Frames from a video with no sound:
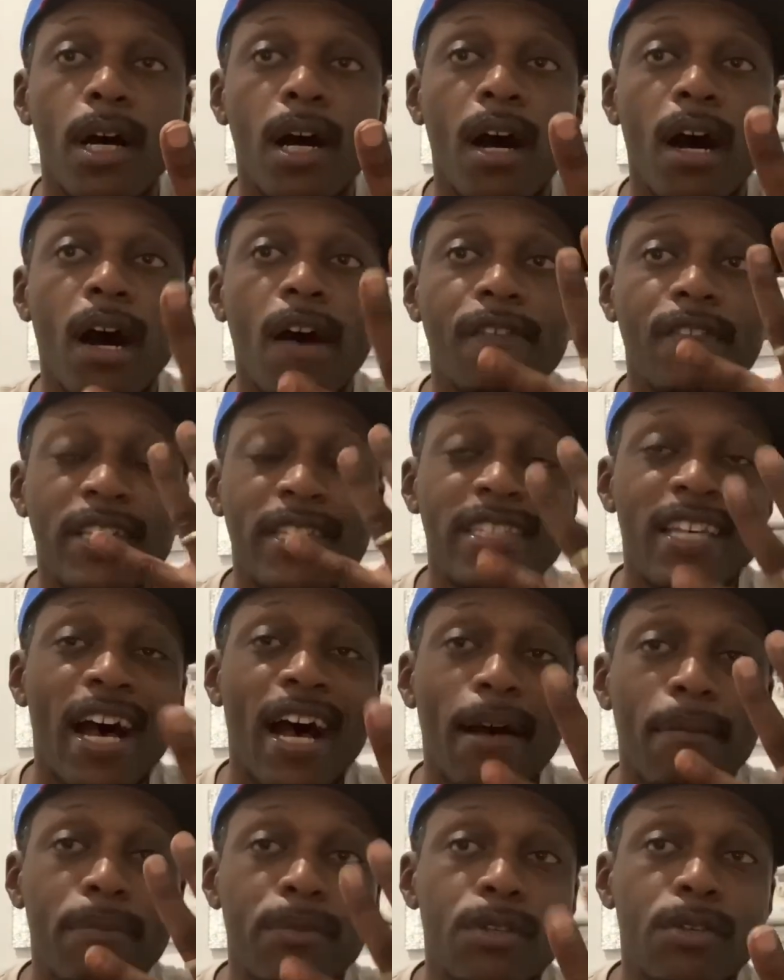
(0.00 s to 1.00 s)
of the
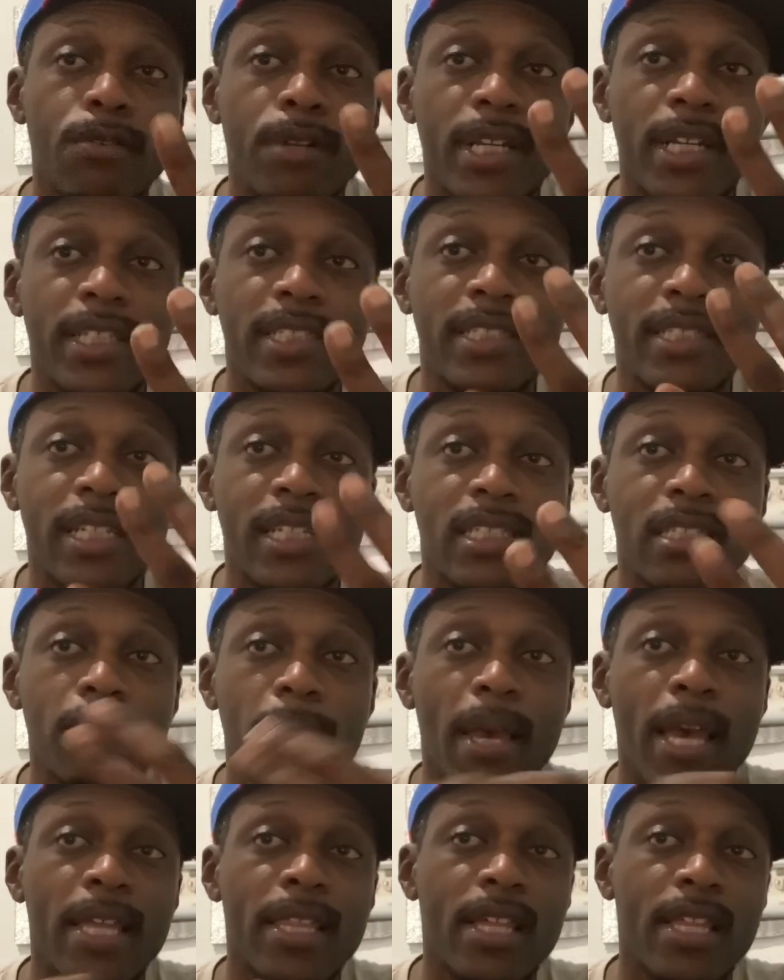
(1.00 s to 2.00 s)
top three Sixth
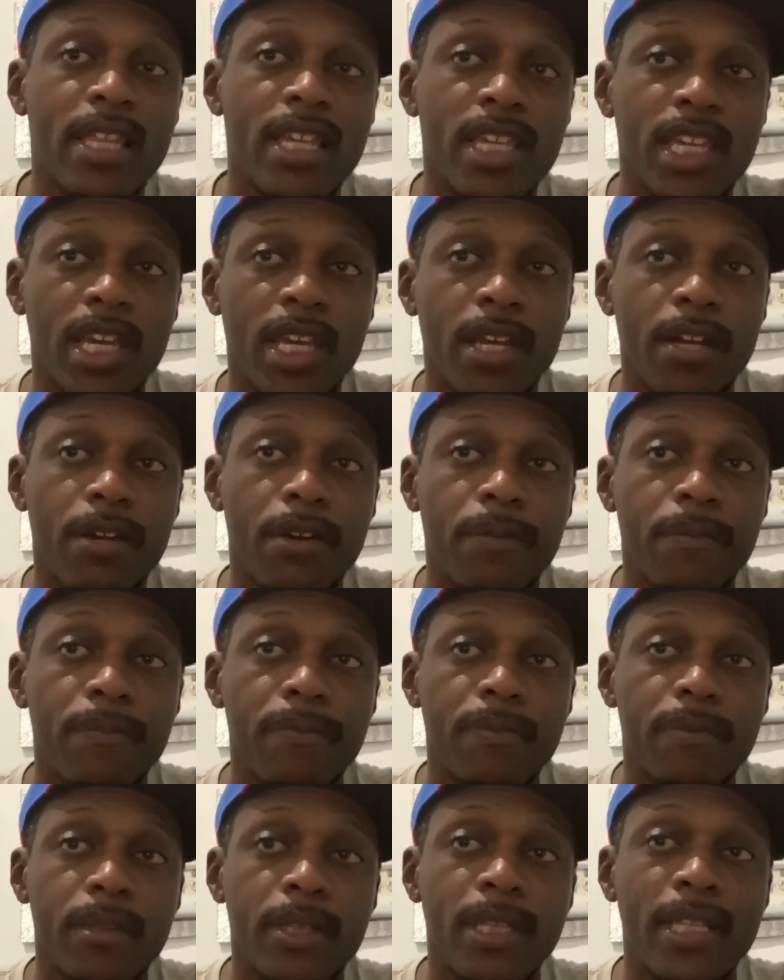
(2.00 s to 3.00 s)
Man of the Year
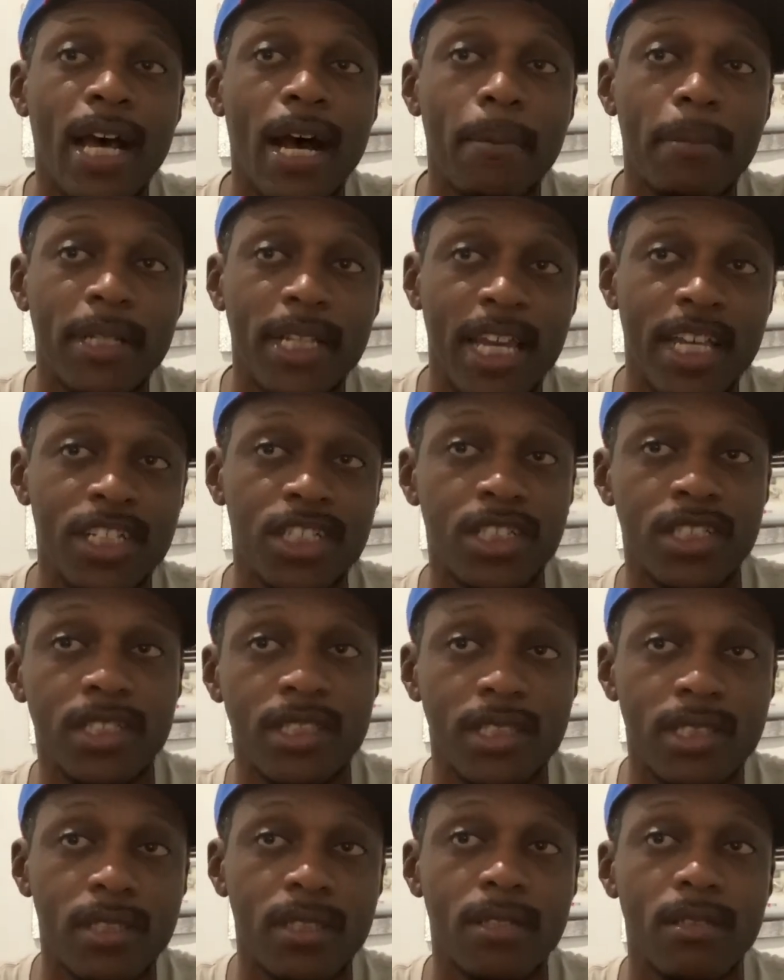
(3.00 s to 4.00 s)

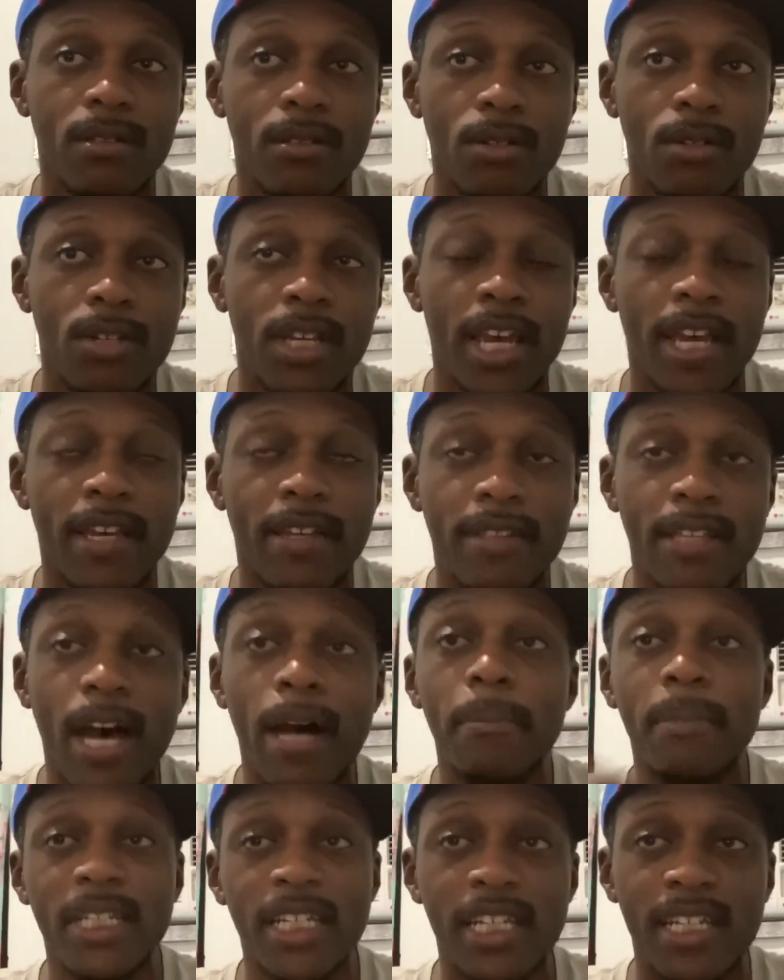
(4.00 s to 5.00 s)
nominations, okay,
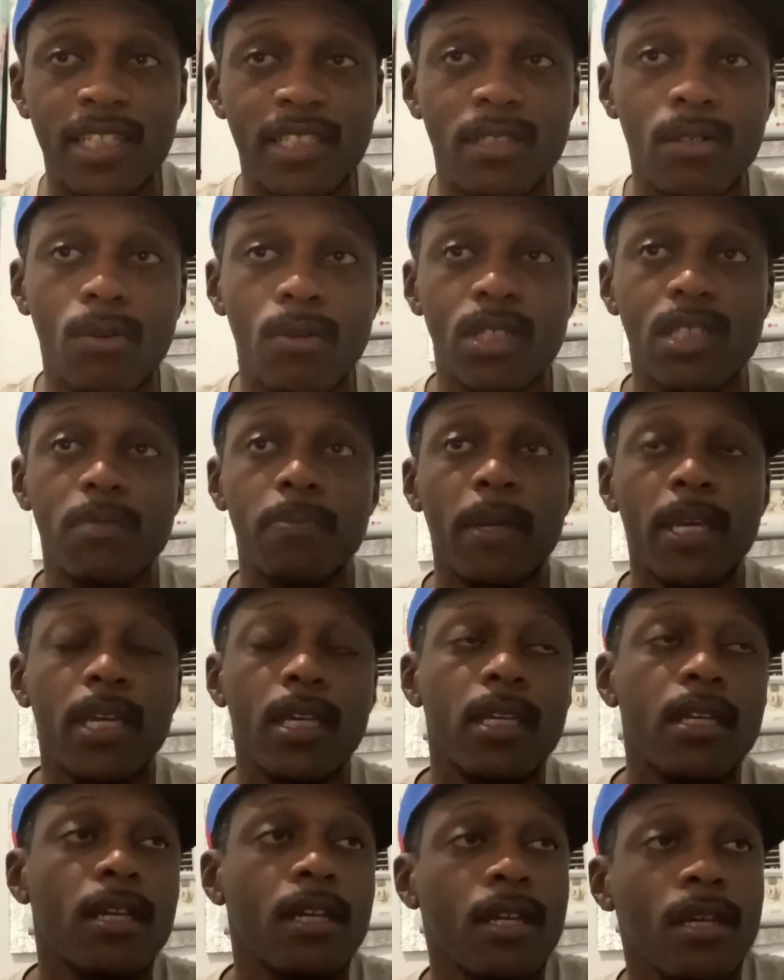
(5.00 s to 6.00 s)
nominees, so to speak,
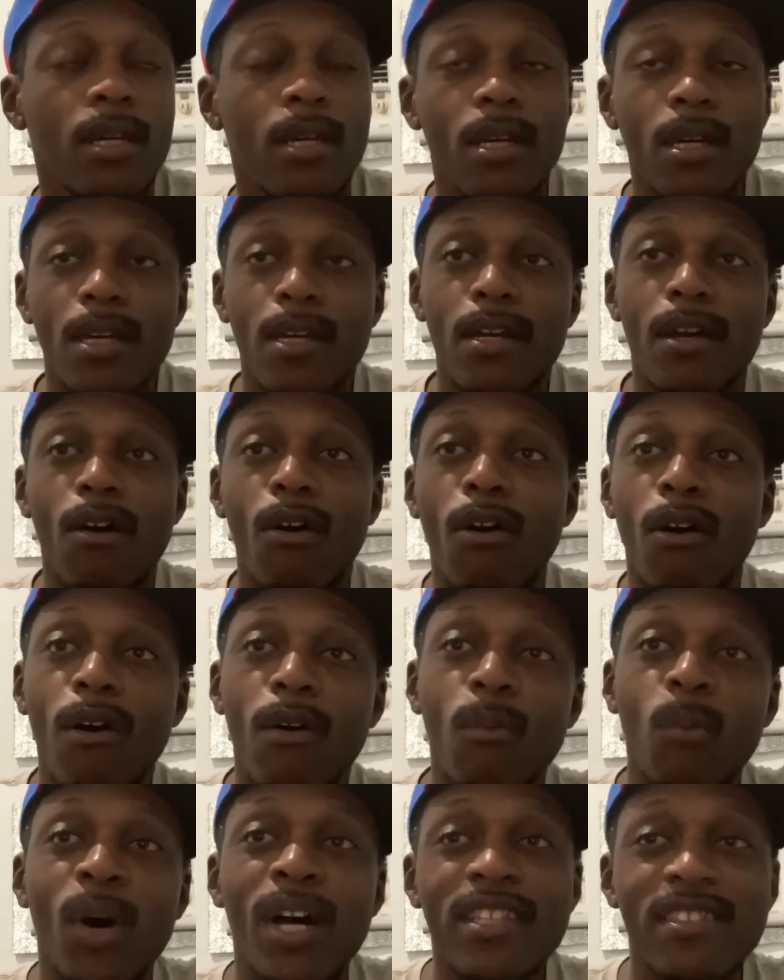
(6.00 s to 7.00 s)

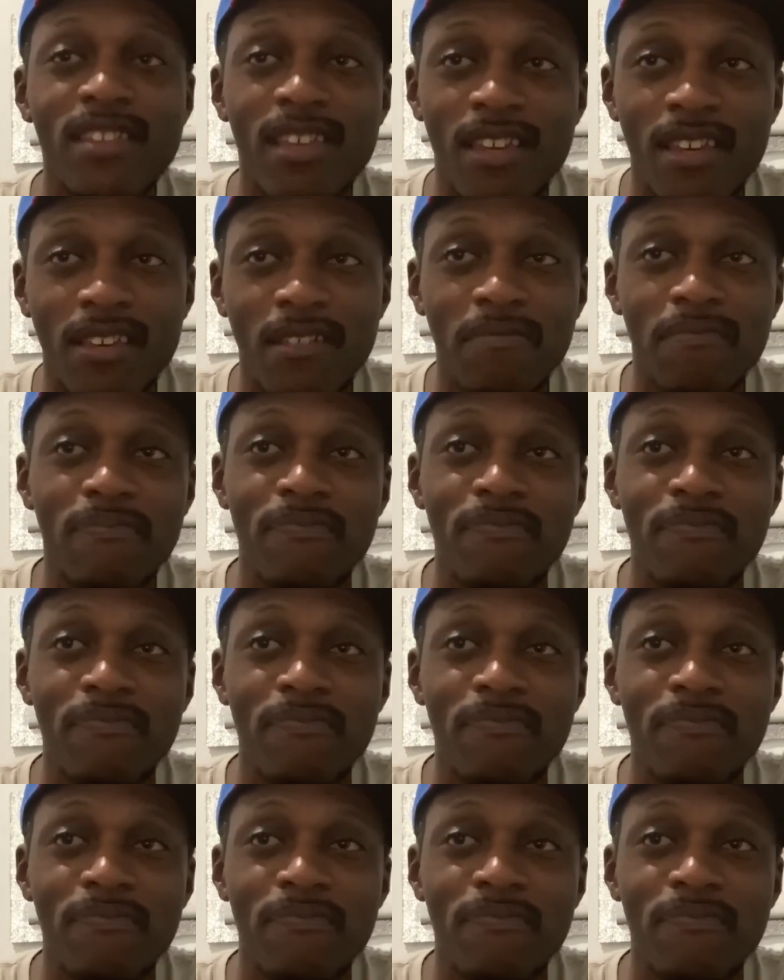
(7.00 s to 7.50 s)
on one team.